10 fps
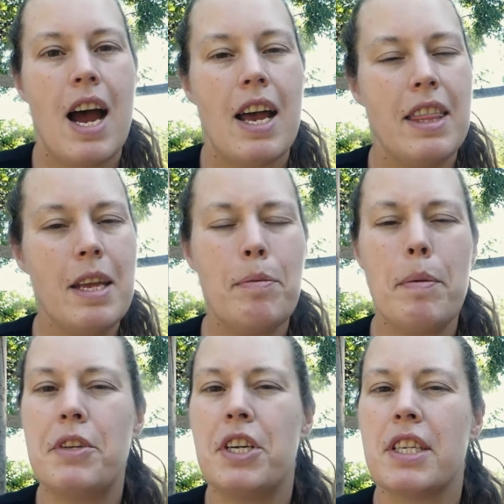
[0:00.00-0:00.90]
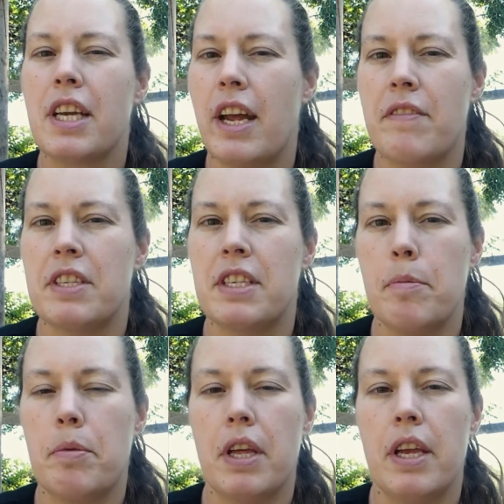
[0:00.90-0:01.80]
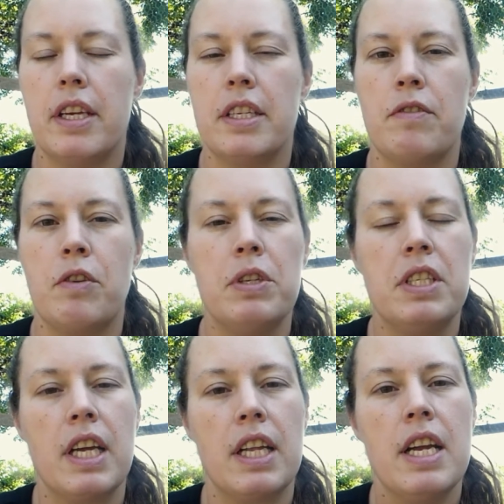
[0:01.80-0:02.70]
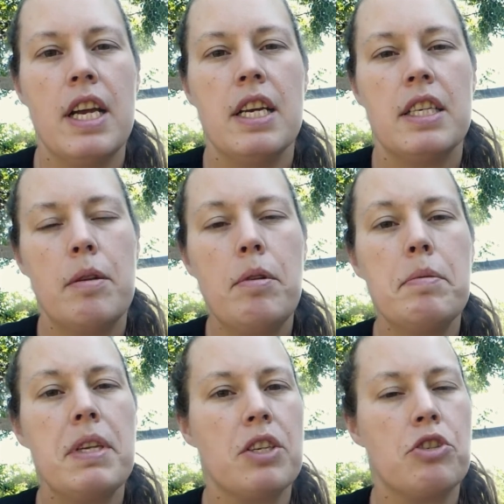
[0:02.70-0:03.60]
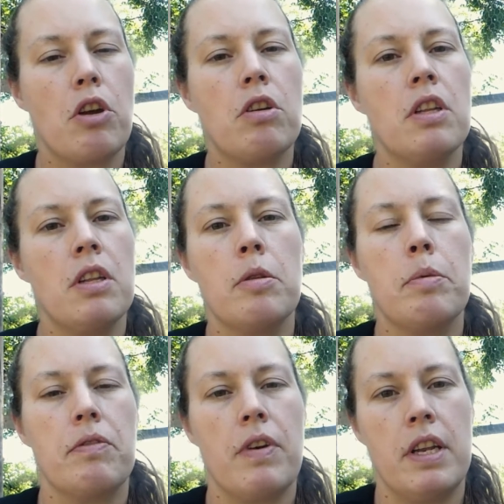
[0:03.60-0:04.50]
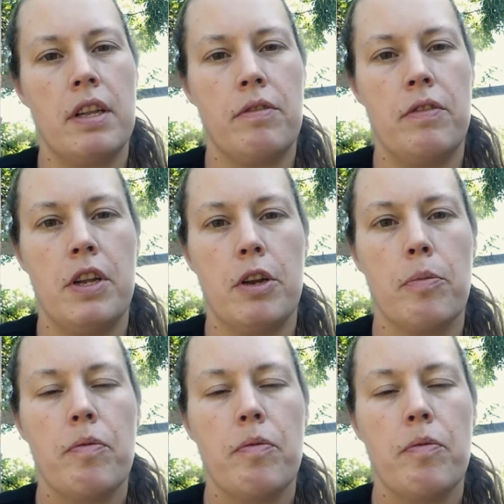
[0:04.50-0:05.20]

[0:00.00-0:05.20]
I think baby chicks kind of have the same thing, because I've noticed that sometimes they can struggle a little bit finding the feeder.